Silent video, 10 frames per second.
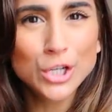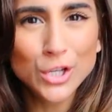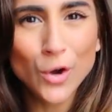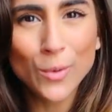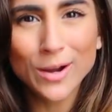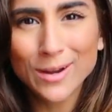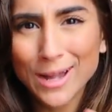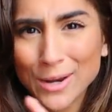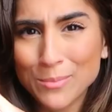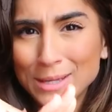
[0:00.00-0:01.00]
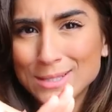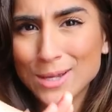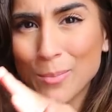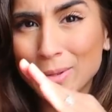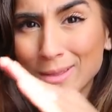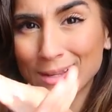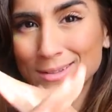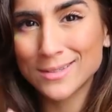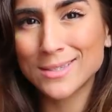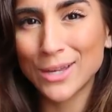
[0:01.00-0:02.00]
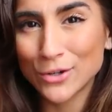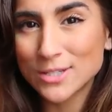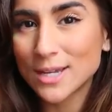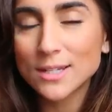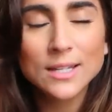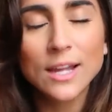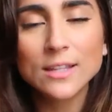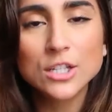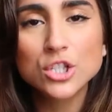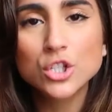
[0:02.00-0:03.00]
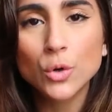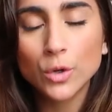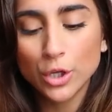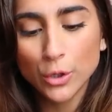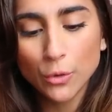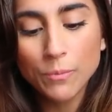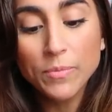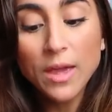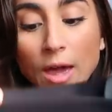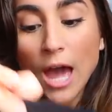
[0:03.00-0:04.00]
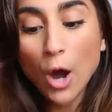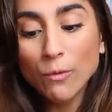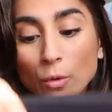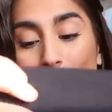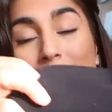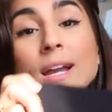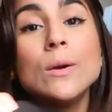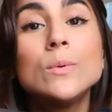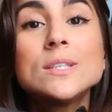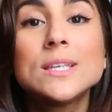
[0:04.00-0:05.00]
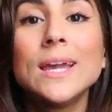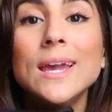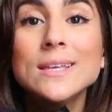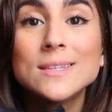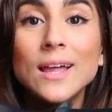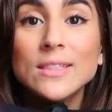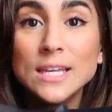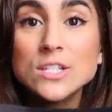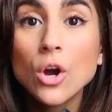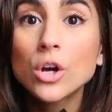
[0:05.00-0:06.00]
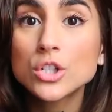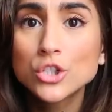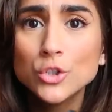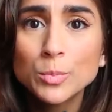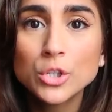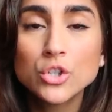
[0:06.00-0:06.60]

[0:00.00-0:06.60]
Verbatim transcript: you know, where it kind of meets up and like does the intersecting. I think it's so cute. However, one thing I will say is that these are super